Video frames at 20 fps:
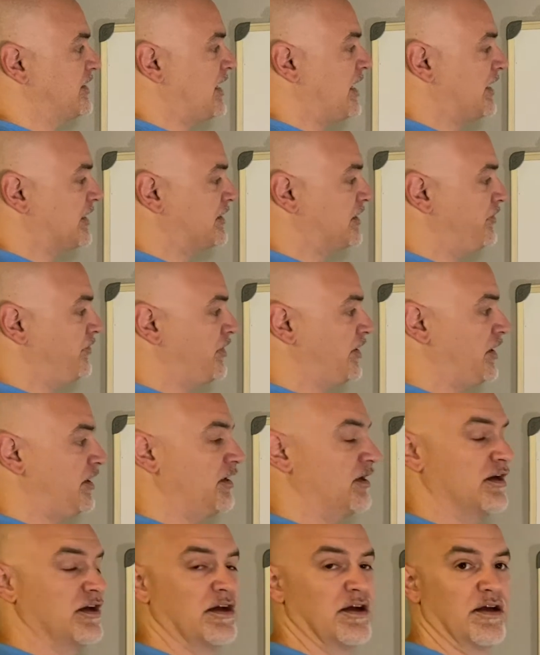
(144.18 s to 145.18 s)

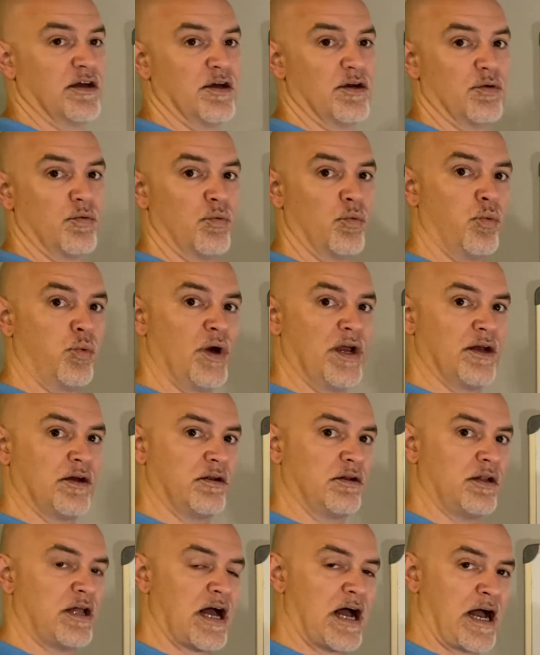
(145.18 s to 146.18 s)
activity,
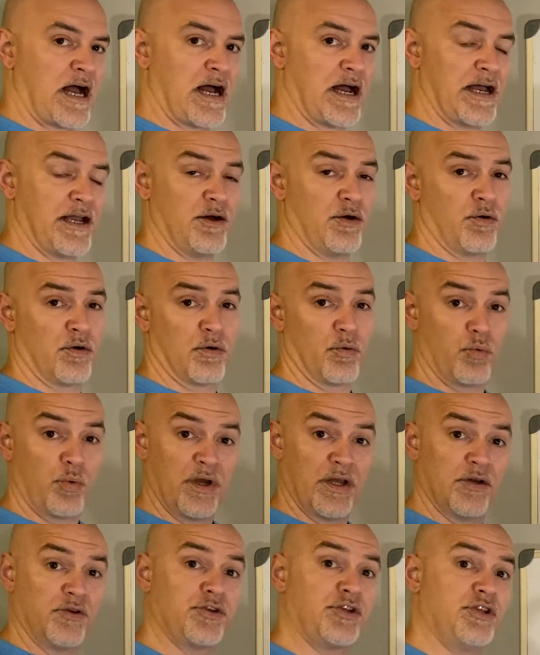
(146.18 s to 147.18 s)
will I or
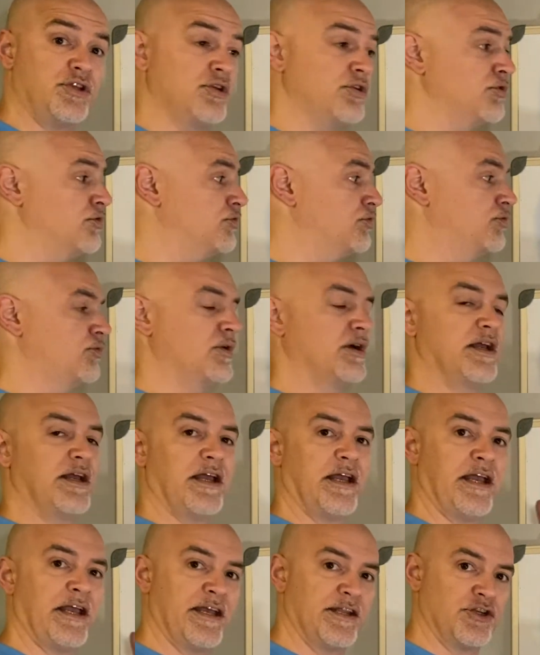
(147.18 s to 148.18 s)
will you
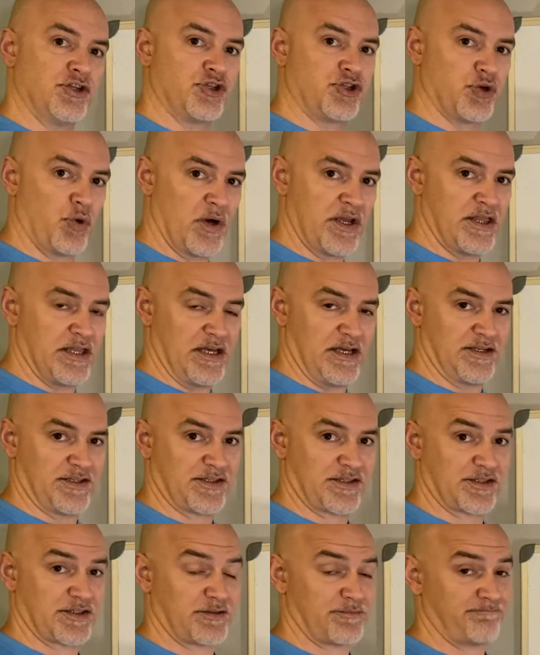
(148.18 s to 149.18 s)
enjoy
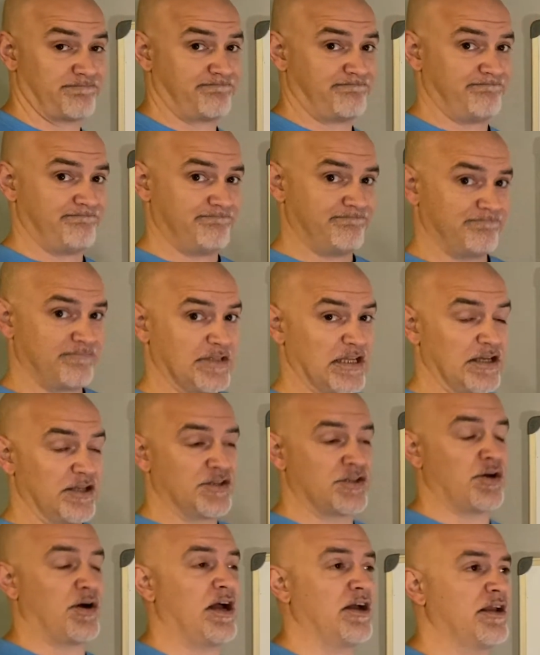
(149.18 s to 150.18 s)
this?
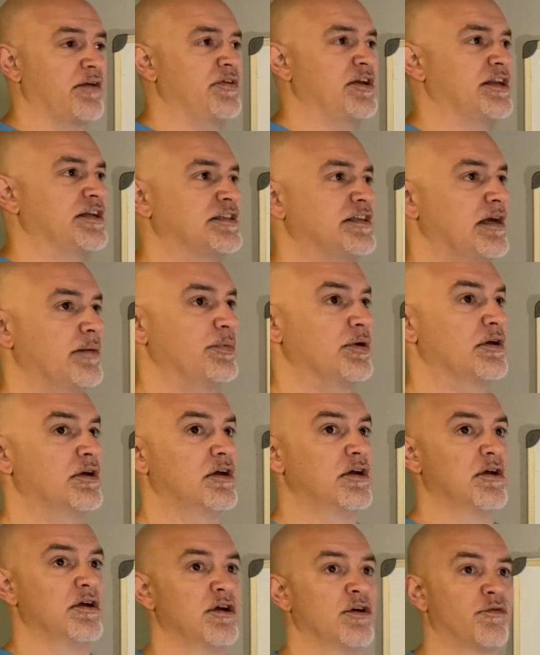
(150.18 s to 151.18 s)
So I'll give you an example.
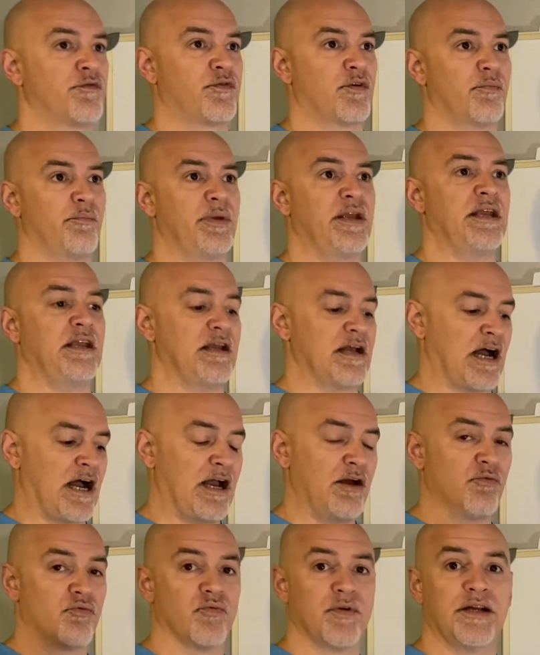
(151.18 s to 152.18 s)
For me,
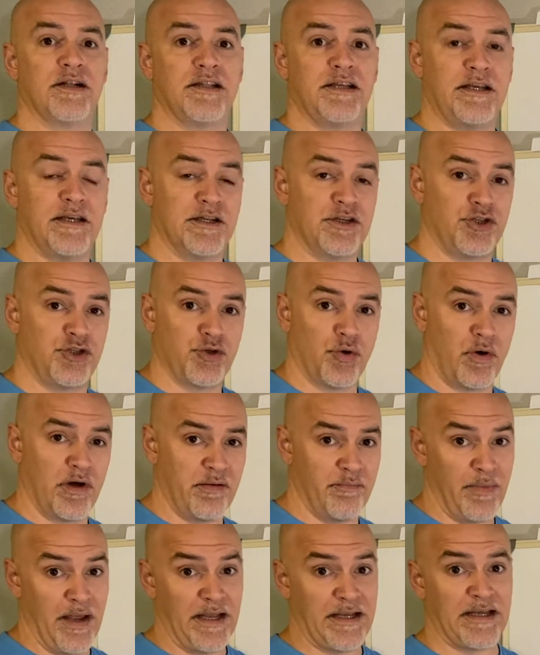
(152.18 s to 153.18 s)
I really enjoy
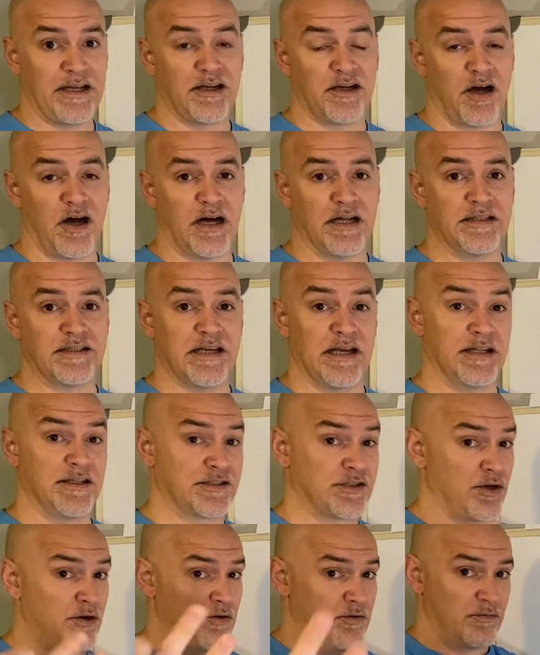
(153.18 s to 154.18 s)
making content.
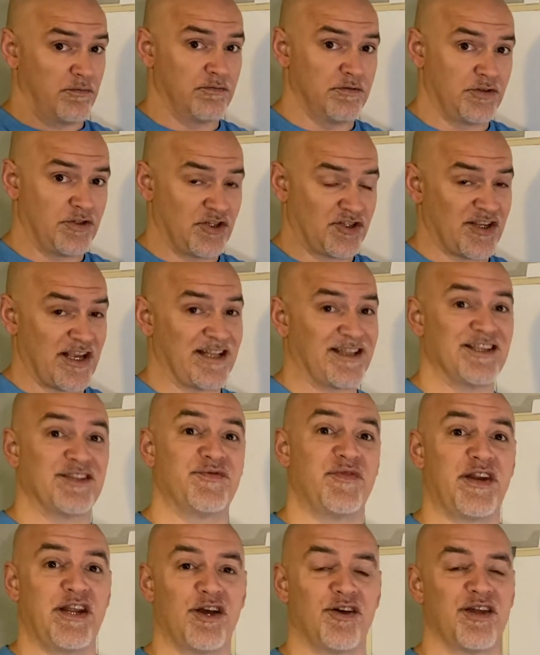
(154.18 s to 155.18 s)
So just like this
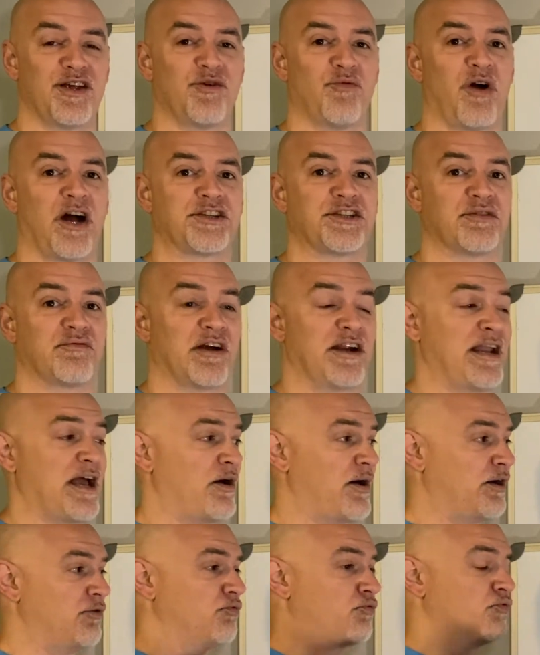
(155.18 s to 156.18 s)
video that you're watching right
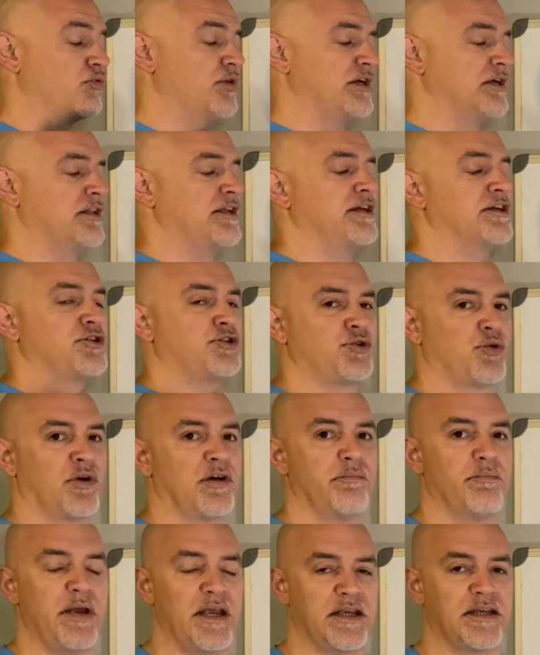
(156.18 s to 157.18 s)
now, I really
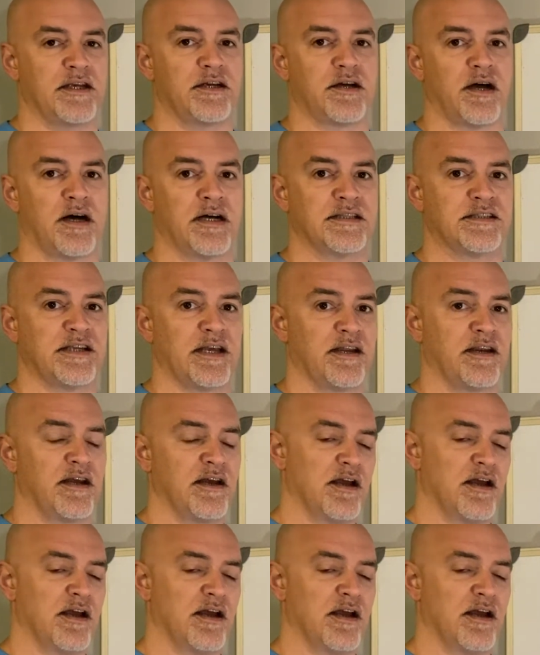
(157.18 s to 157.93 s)
enjoy making content.